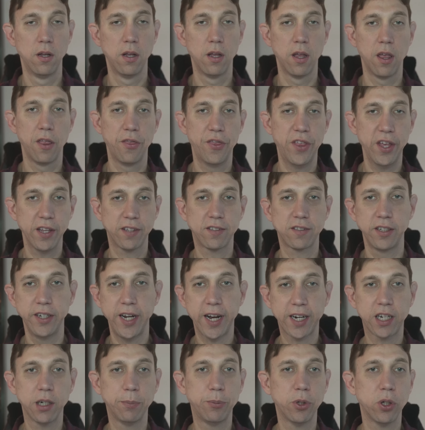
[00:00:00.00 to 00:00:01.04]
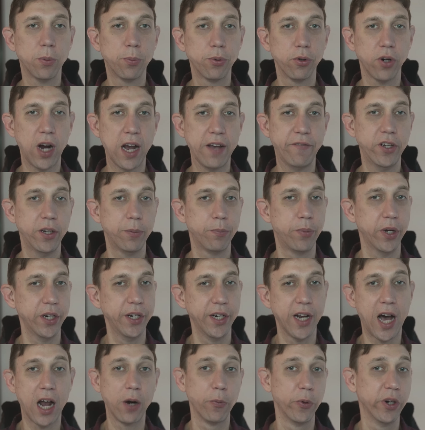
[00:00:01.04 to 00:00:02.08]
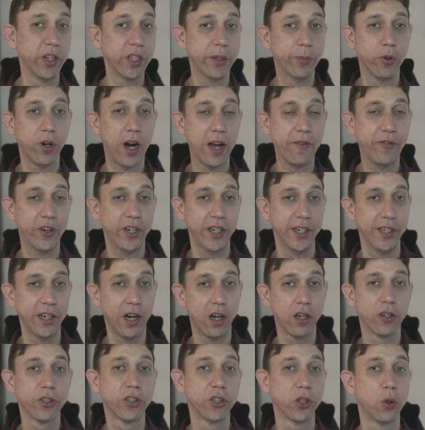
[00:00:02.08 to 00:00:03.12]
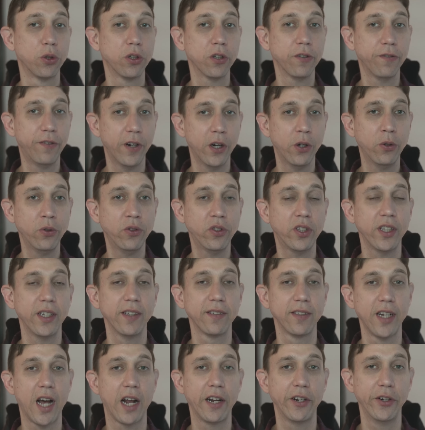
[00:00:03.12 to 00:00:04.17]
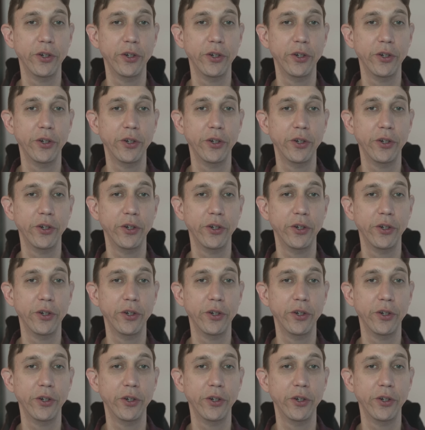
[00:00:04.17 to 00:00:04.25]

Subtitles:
This neckable private but not really private at all shoulder phones is not a new